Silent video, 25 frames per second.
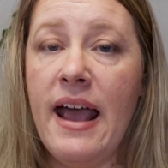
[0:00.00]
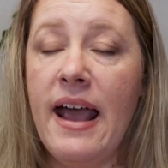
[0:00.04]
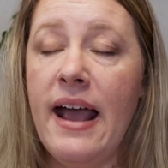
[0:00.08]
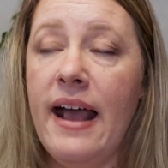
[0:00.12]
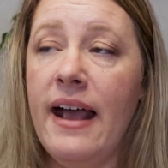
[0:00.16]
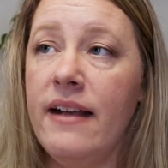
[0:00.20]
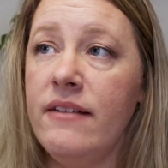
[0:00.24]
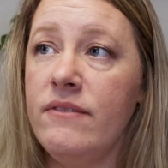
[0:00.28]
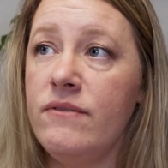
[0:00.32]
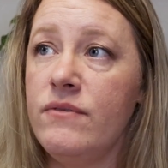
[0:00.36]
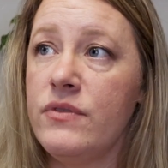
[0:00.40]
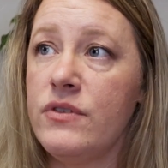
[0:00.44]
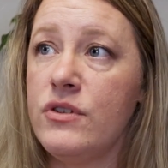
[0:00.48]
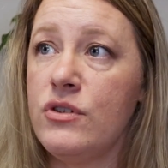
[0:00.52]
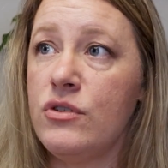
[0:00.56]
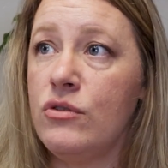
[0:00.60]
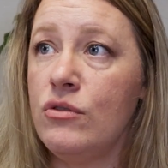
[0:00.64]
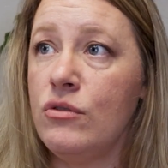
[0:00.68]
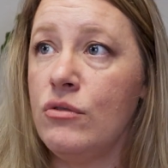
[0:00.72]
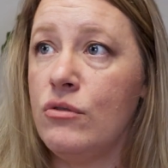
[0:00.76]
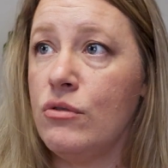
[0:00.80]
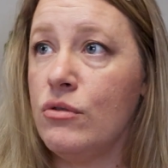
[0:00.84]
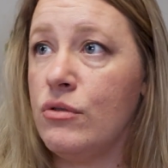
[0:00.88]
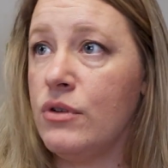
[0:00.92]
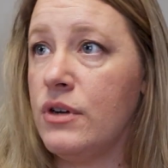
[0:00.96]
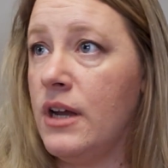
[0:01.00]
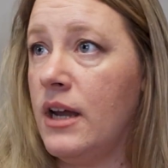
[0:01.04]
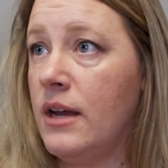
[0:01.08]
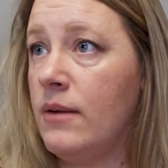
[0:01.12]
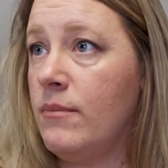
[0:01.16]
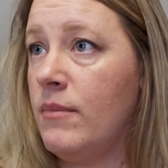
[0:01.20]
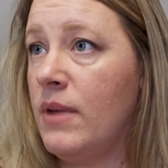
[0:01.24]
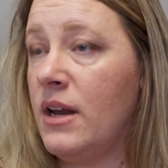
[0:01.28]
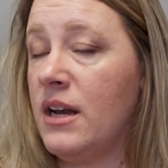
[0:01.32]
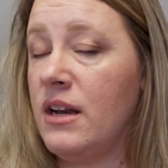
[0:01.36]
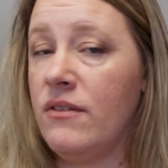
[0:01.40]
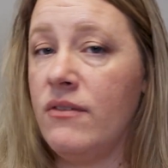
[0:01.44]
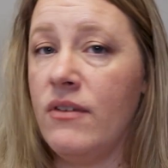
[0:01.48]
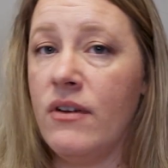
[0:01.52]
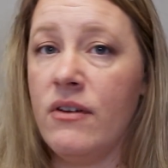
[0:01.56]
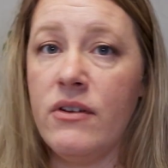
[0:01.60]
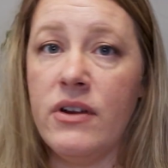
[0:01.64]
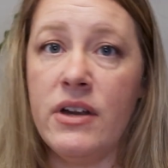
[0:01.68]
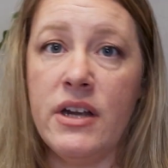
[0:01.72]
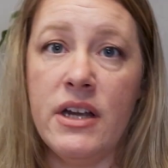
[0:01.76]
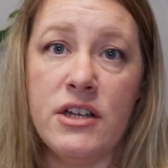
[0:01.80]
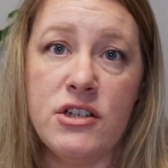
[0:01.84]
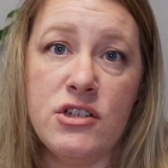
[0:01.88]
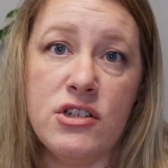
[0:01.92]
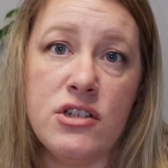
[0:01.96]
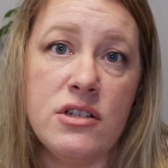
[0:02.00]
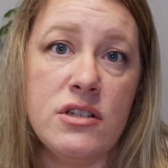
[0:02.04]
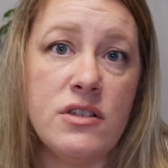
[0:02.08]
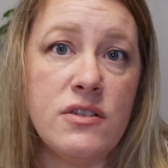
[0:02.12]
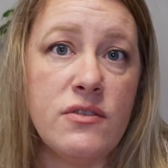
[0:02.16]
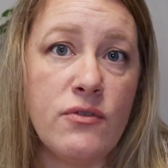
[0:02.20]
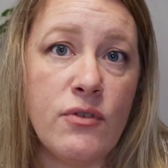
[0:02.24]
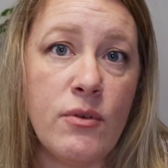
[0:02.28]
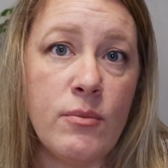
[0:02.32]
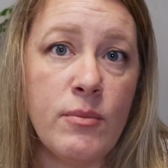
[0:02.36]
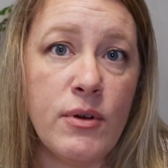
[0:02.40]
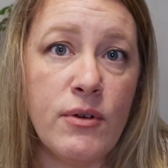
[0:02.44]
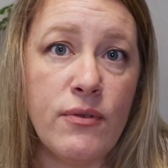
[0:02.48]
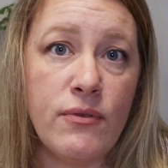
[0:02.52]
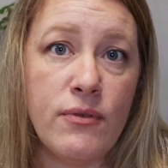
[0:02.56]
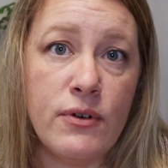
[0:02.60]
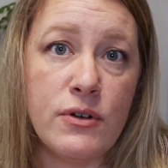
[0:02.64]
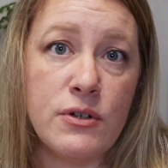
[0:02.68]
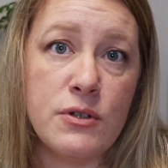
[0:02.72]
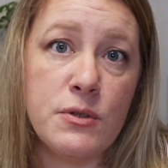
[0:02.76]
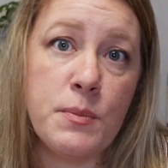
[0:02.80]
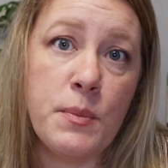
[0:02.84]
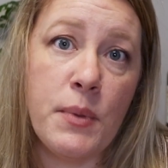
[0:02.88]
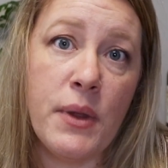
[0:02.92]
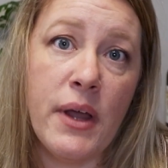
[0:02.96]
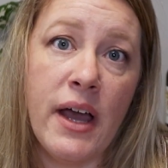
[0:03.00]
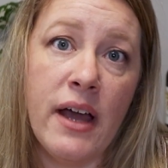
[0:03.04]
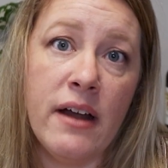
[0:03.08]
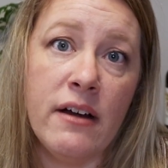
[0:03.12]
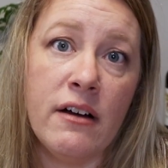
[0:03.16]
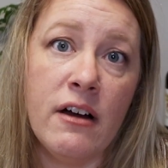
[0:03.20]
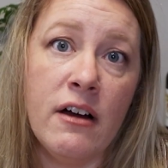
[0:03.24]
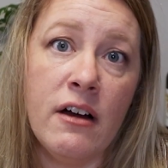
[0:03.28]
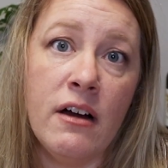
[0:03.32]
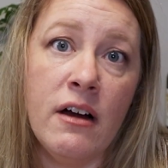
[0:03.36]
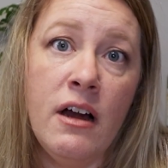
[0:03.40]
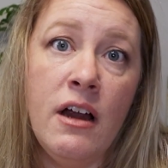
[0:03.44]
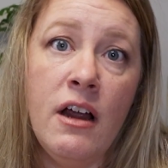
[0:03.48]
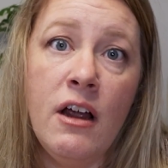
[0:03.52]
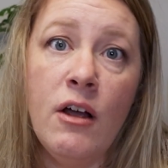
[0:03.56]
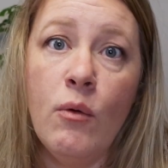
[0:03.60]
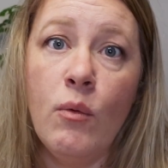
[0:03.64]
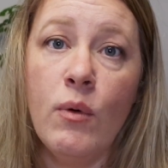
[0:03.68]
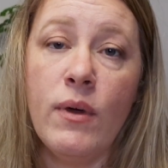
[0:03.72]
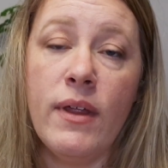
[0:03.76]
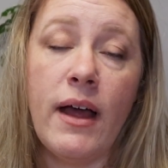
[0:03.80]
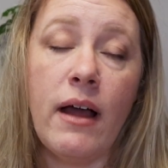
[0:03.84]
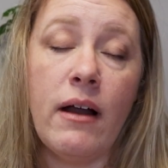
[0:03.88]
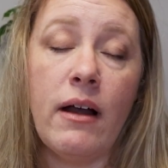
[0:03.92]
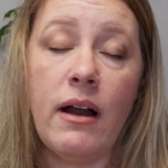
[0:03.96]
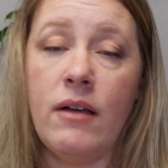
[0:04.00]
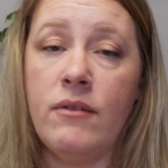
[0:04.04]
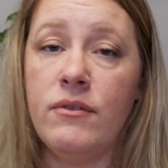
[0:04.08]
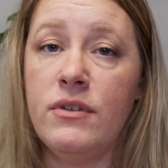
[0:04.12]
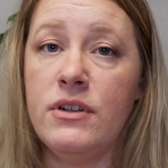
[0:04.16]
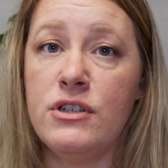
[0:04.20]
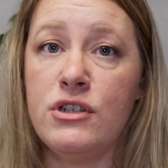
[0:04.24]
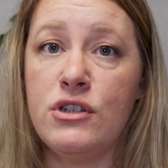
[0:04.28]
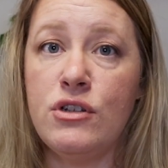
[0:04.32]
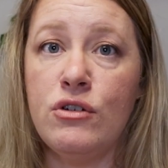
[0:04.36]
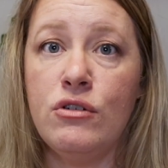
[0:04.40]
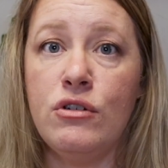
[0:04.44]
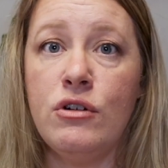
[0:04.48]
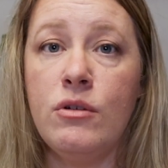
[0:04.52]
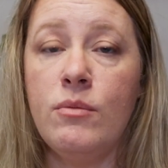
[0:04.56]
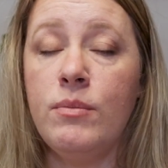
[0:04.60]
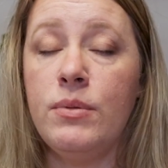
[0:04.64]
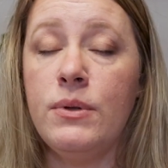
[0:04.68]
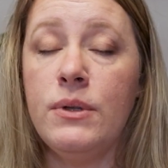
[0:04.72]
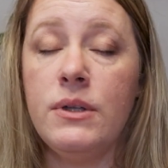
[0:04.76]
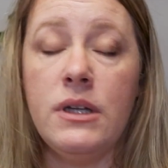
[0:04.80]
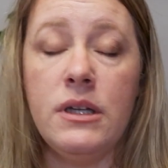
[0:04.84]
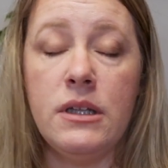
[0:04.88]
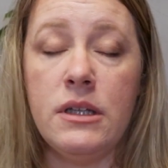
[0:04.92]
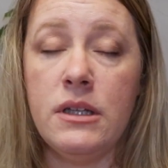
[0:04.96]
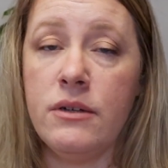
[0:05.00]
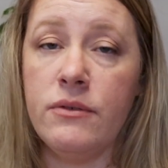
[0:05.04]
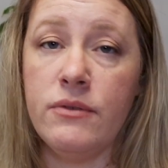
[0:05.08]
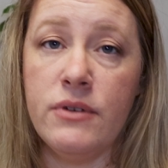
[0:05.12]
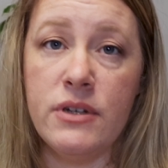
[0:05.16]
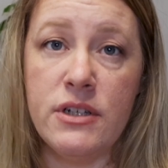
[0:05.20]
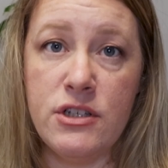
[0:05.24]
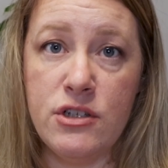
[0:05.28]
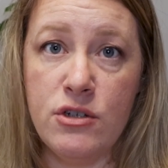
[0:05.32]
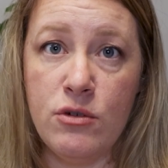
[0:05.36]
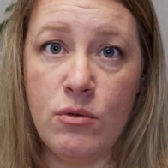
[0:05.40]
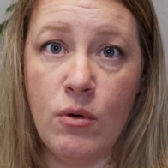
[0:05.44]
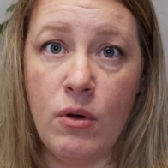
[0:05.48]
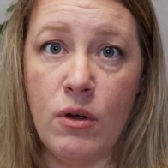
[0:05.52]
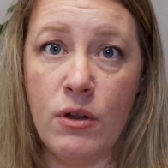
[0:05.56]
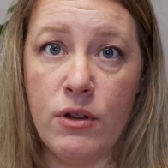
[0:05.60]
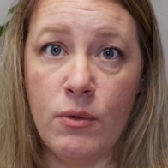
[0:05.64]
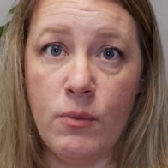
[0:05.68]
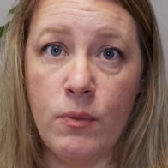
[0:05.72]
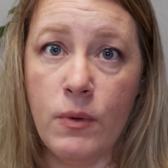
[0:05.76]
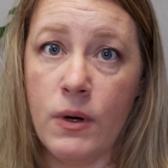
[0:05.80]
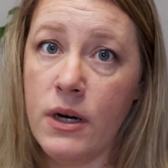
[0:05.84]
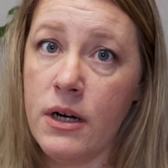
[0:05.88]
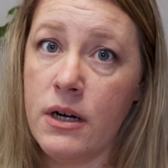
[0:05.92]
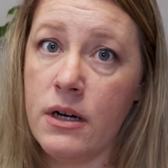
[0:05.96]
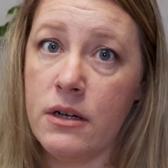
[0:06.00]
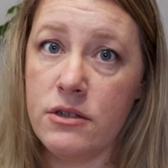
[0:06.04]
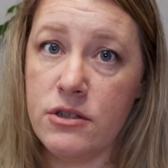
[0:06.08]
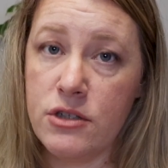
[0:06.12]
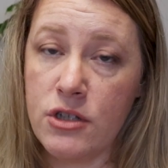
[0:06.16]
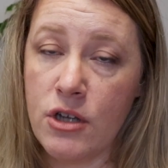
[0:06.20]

and to create many variations from your first planner without having to completely redo all the work.